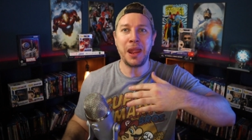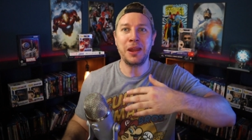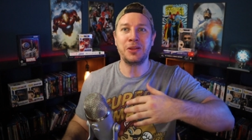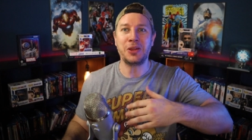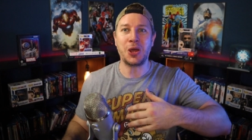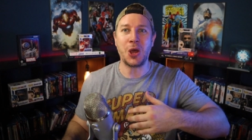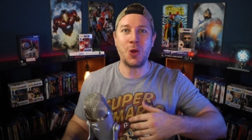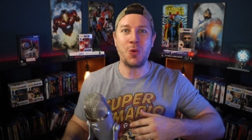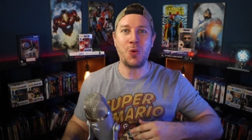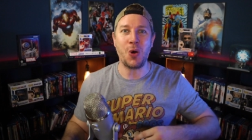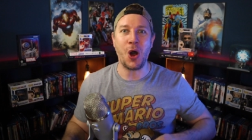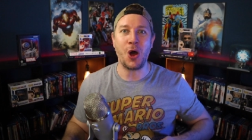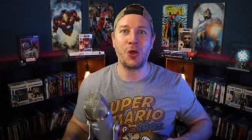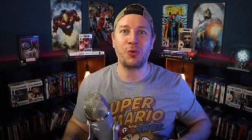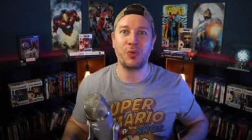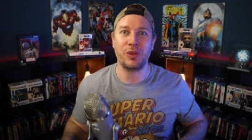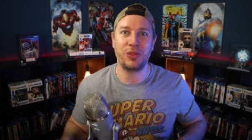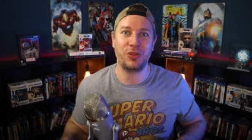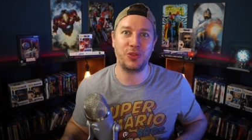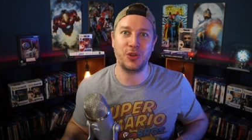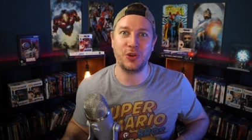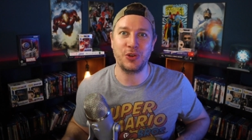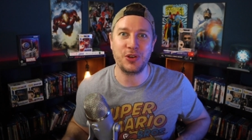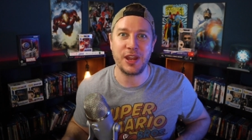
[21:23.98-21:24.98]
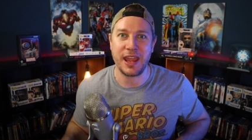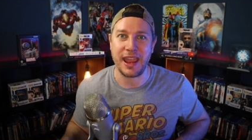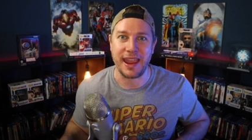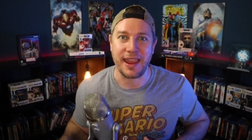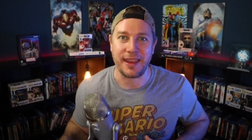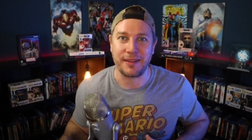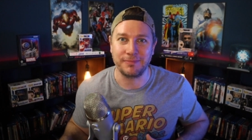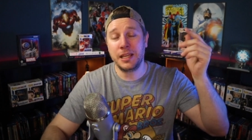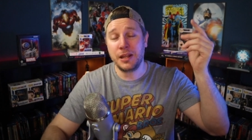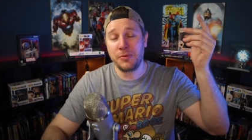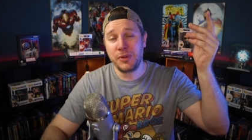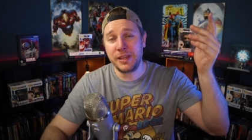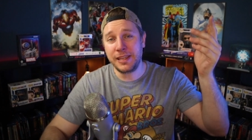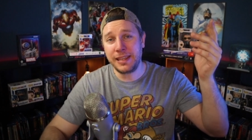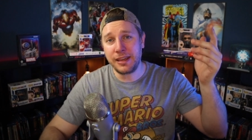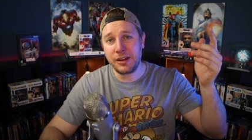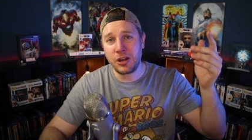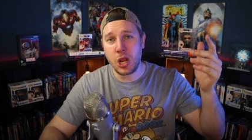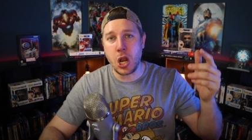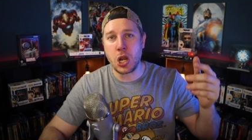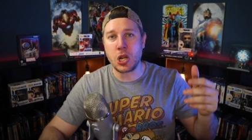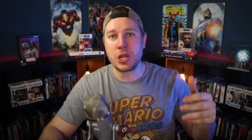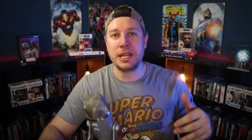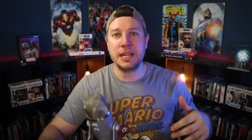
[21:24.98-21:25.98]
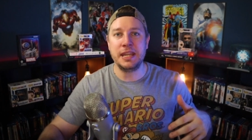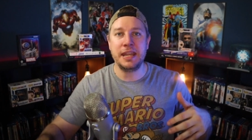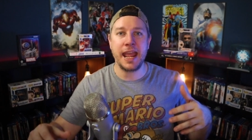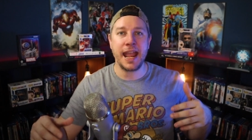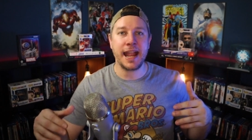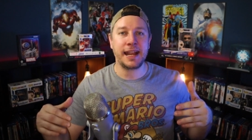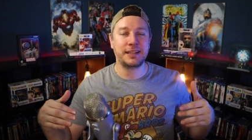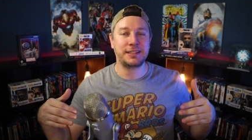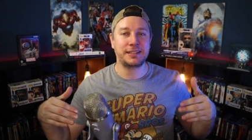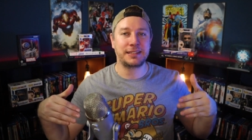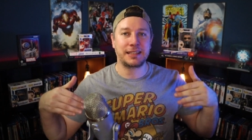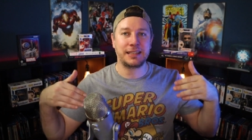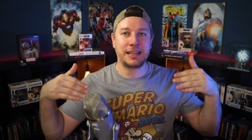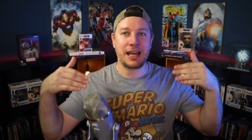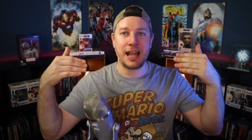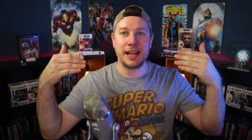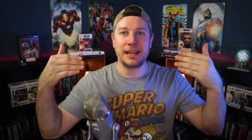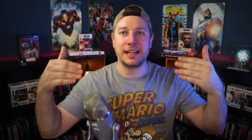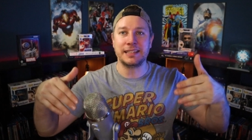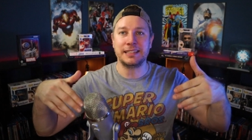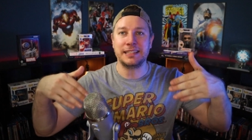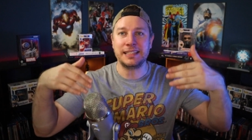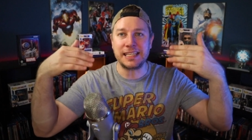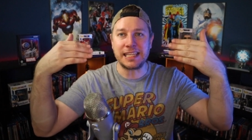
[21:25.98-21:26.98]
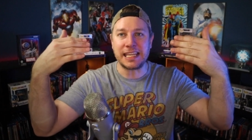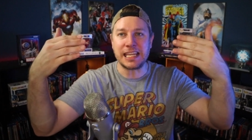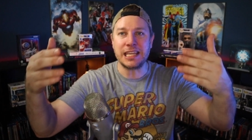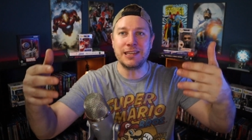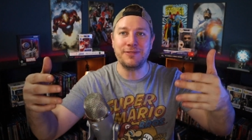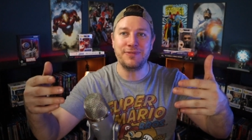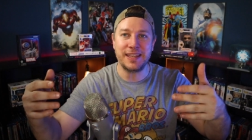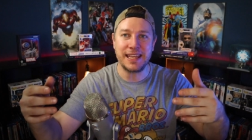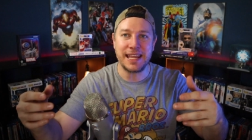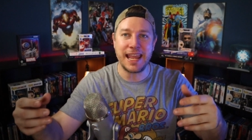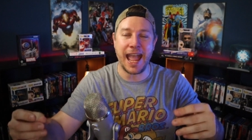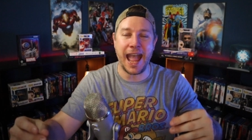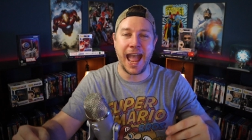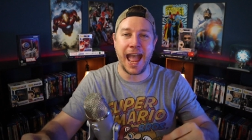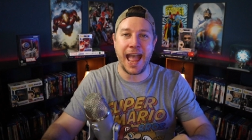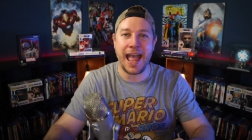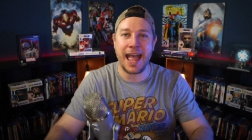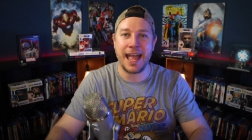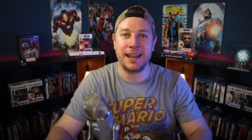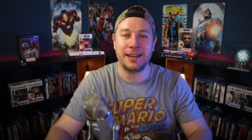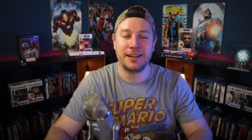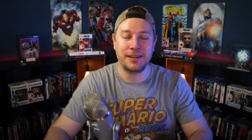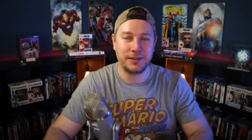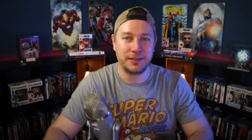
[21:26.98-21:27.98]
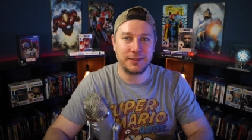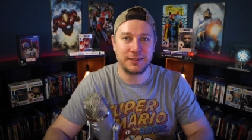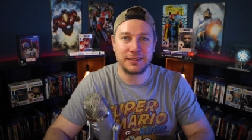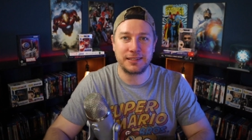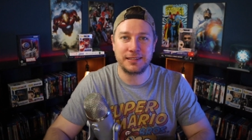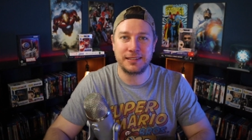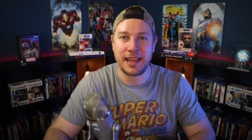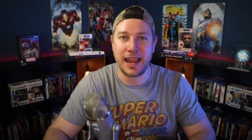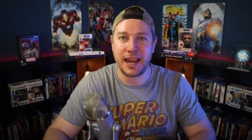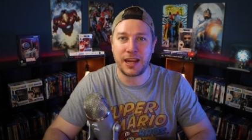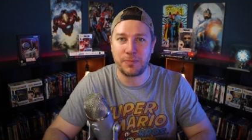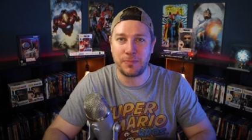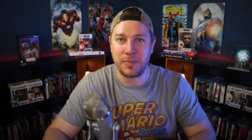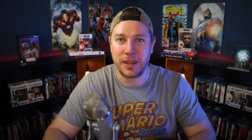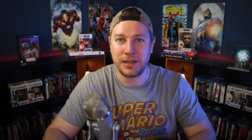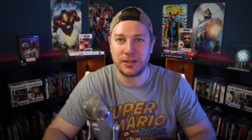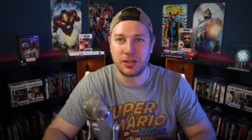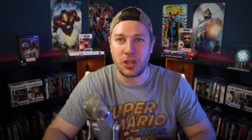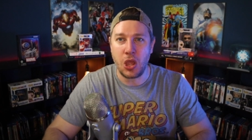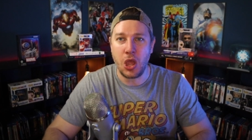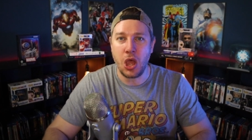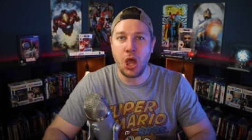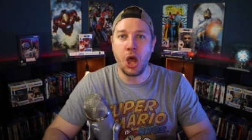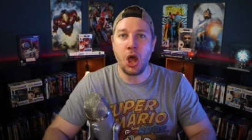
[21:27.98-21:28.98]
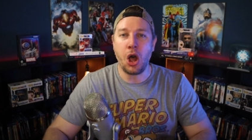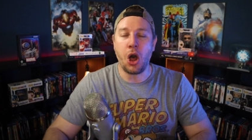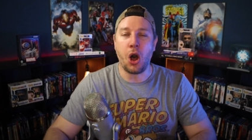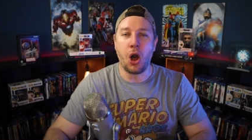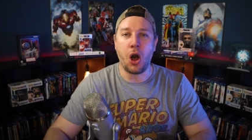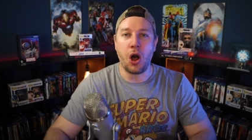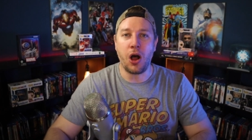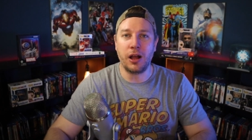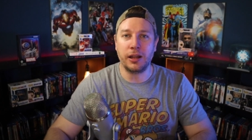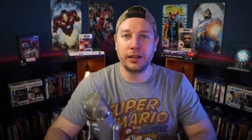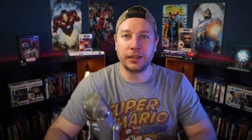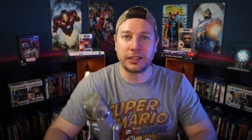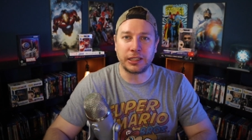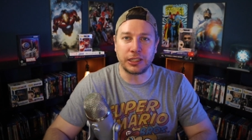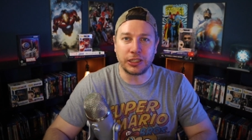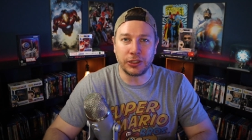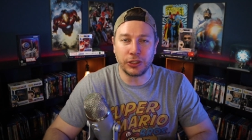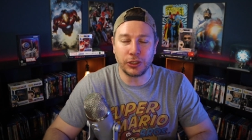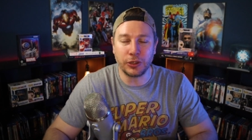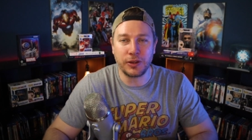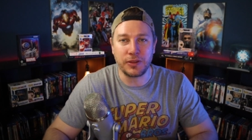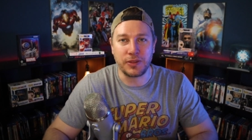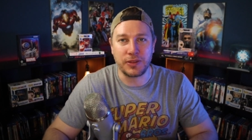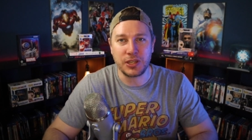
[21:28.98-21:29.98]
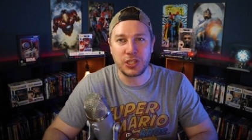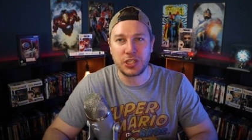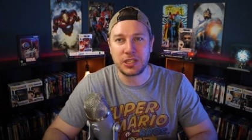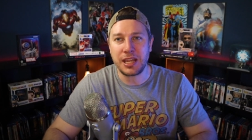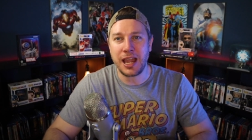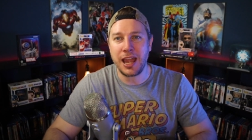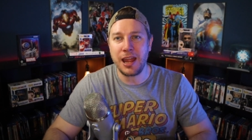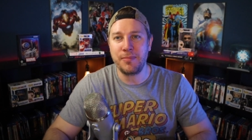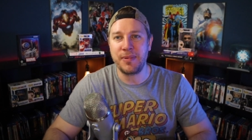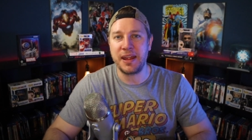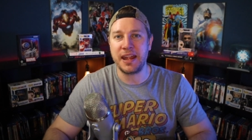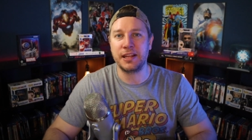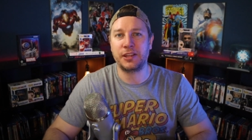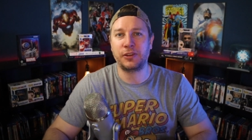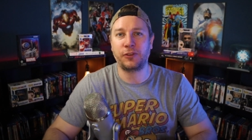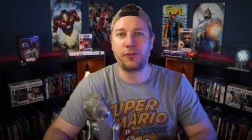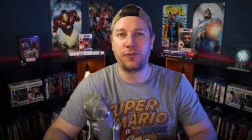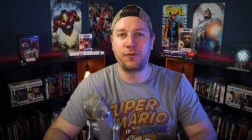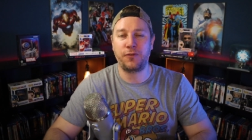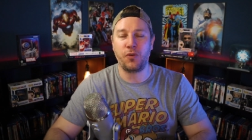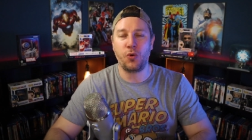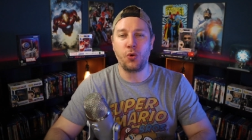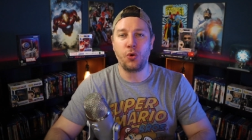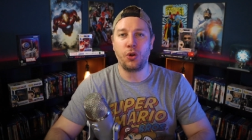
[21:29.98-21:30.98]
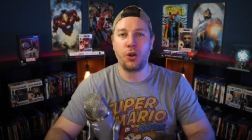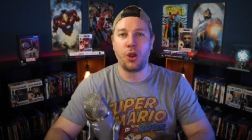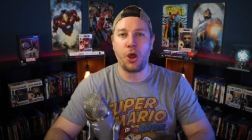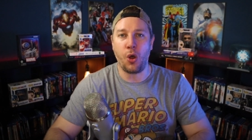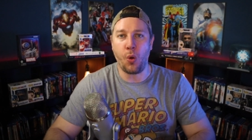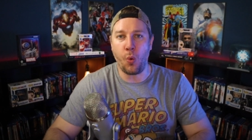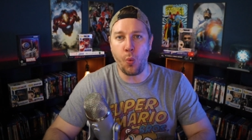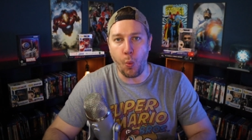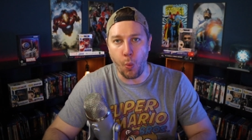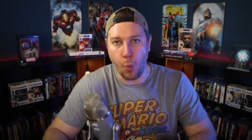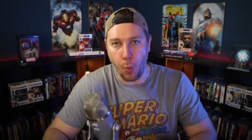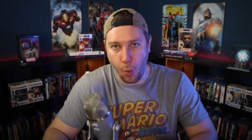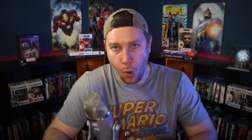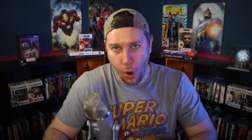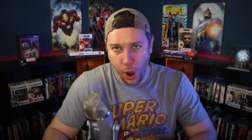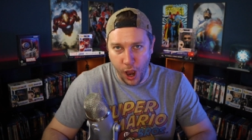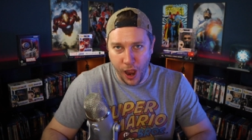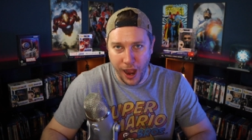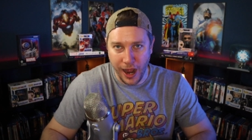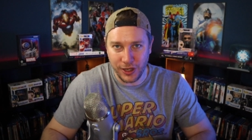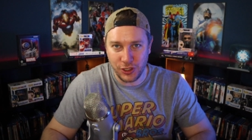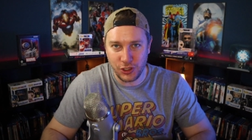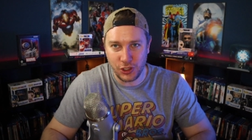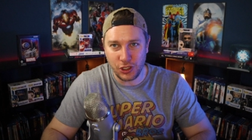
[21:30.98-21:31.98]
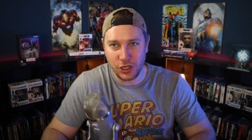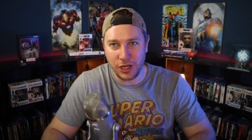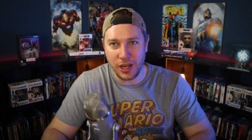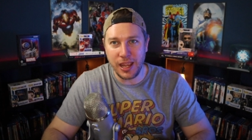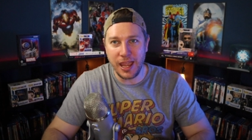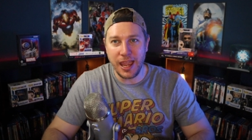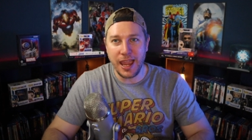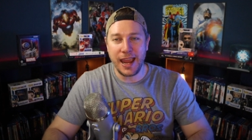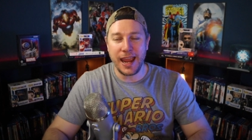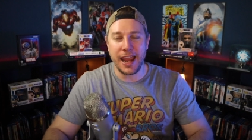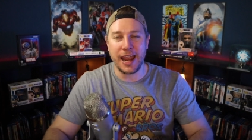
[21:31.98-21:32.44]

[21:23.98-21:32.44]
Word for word: and go on with their day. Then we get our next kind of TV ad segment on here. This time it's for a watch.